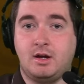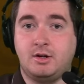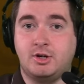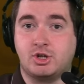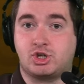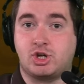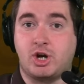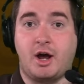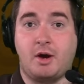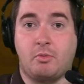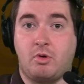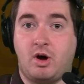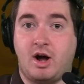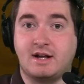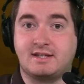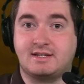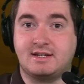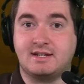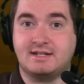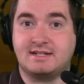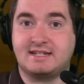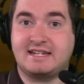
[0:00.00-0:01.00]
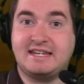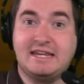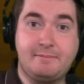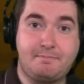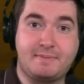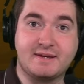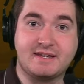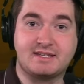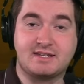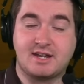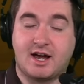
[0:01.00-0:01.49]
Deshaun Watson's
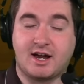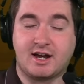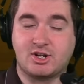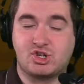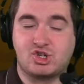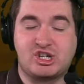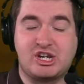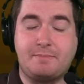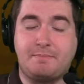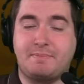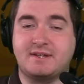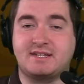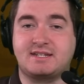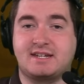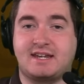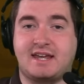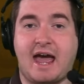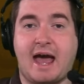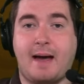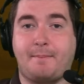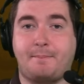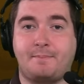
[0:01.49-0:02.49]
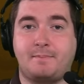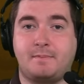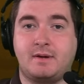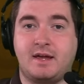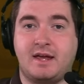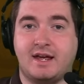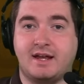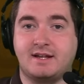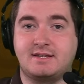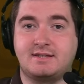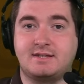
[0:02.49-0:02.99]
cheapest cap
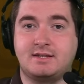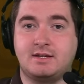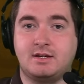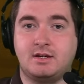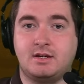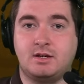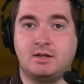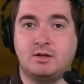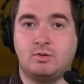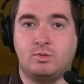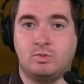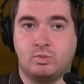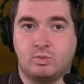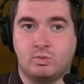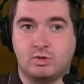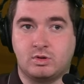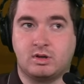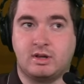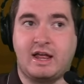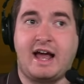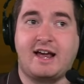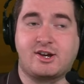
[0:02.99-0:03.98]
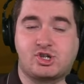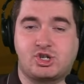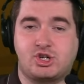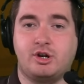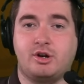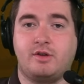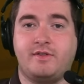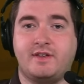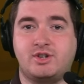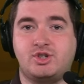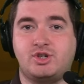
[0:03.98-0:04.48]
hits last
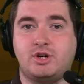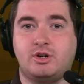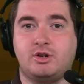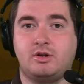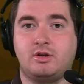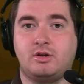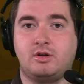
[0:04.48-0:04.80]
year and this year.